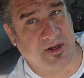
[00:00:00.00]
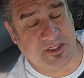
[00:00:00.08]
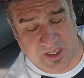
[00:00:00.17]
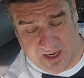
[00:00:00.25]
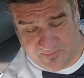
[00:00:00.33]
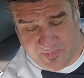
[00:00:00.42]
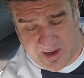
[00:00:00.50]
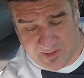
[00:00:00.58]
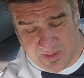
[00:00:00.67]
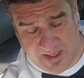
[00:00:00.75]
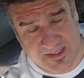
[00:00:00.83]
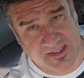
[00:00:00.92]
to try to
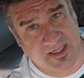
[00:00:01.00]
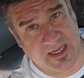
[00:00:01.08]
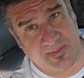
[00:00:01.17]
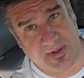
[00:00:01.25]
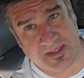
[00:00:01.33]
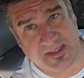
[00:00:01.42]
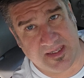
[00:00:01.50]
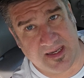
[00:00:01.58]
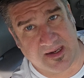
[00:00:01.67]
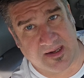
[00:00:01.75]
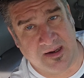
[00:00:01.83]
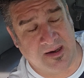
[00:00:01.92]
find ways to keep us
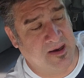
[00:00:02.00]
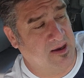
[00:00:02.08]
sick,